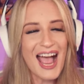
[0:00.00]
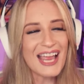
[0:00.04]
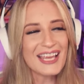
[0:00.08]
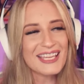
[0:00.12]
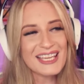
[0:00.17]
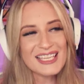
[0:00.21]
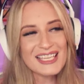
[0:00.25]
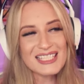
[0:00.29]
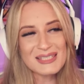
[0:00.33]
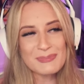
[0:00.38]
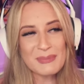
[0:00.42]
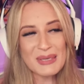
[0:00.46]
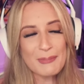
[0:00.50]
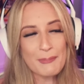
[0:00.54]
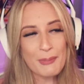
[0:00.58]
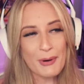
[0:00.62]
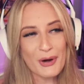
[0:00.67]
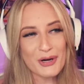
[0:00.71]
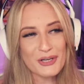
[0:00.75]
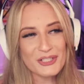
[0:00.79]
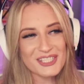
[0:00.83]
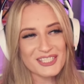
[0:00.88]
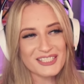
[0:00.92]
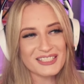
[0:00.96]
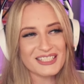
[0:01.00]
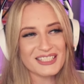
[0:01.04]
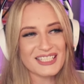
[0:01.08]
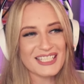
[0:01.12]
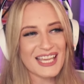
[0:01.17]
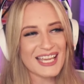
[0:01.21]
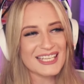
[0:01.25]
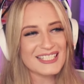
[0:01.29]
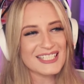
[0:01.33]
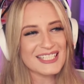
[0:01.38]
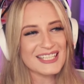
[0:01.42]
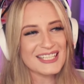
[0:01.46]
I guess me
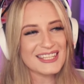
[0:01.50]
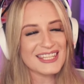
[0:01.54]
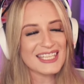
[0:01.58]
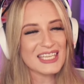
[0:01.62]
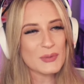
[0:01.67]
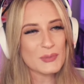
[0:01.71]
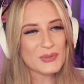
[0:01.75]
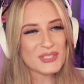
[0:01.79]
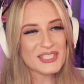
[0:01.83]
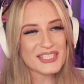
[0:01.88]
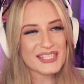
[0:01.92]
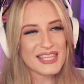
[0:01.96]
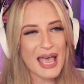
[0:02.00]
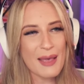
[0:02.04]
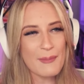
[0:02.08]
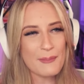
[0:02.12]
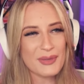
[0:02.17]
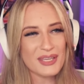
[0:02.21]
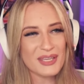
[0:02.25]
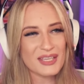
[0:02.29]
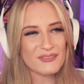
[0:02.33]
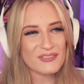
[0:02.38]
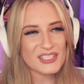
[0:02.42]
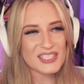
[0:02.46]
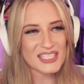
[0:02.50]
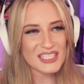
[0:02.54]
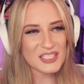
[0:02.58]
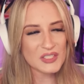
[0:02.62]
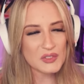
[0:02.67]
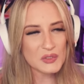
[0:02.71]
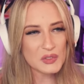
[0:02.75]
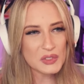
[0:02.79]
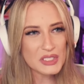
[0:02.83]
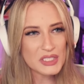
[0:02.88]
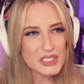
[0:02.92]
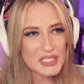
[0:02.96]
personally, I didn't think it was that big of a
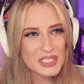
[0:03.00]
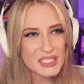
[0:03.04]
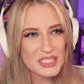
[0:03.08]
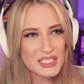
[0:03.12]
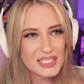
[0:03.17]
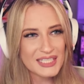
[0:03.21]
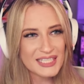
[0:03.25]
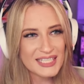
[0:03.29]
deal